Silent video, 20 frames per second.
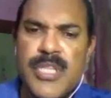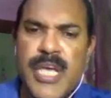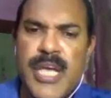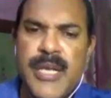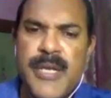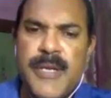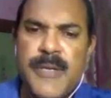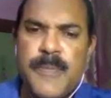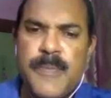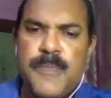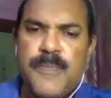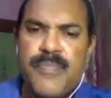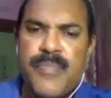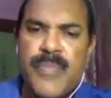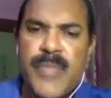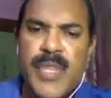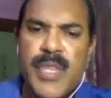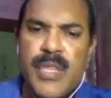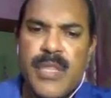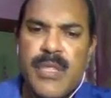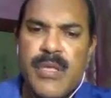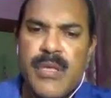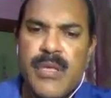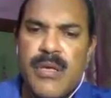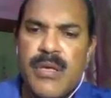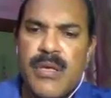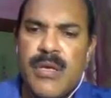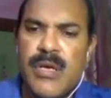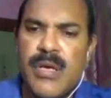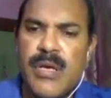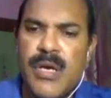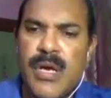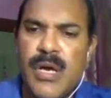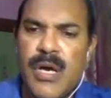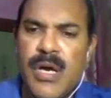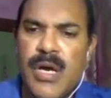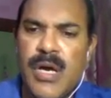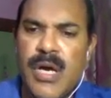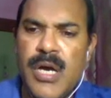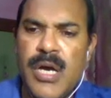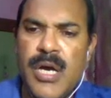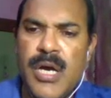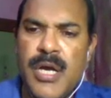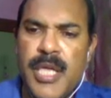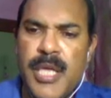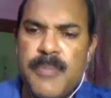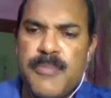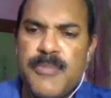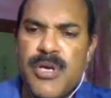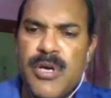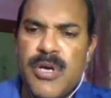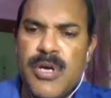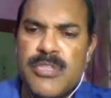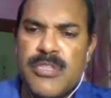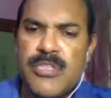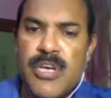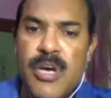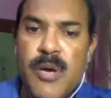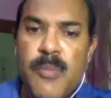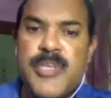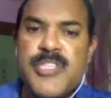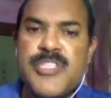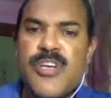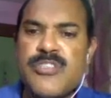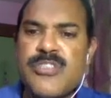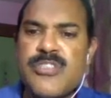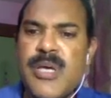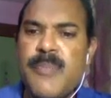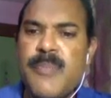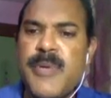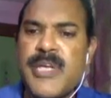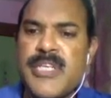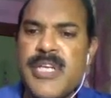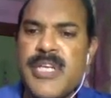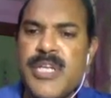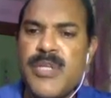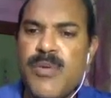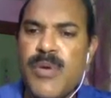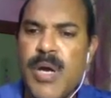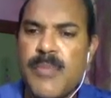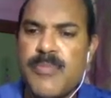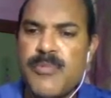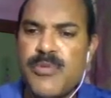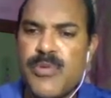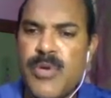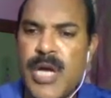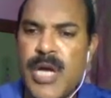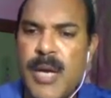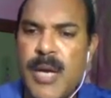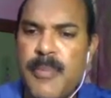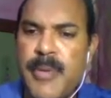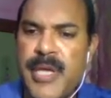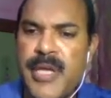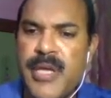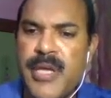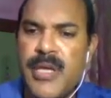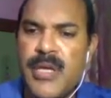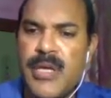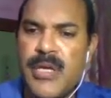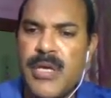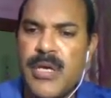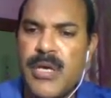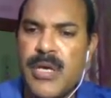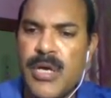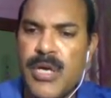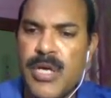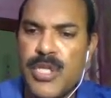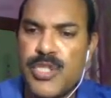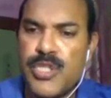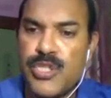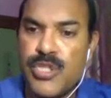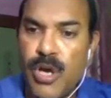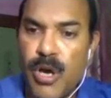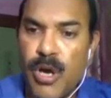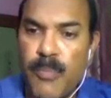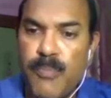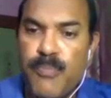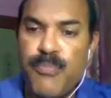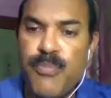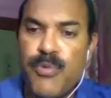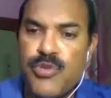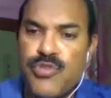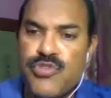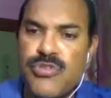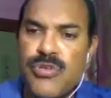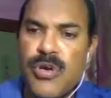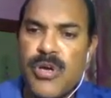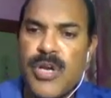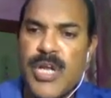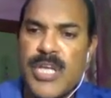Then uh, if the thumb is also affected, you have to have a uh, thumb post